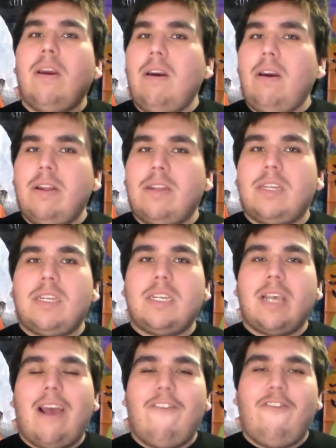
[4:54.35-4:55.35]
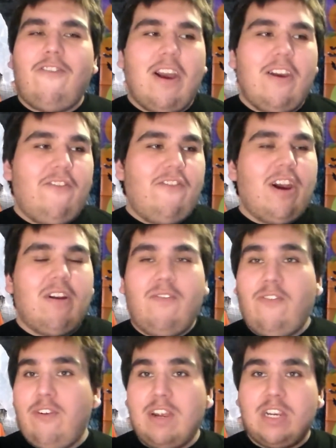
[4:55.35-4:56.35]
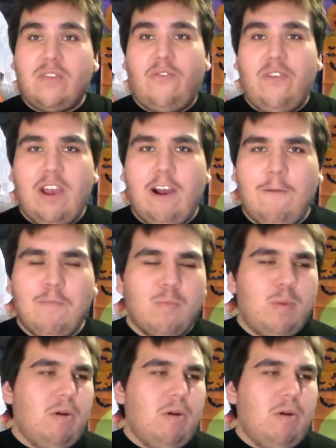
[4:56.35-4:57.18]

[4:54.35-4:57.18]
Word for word: good sci fi found footage film.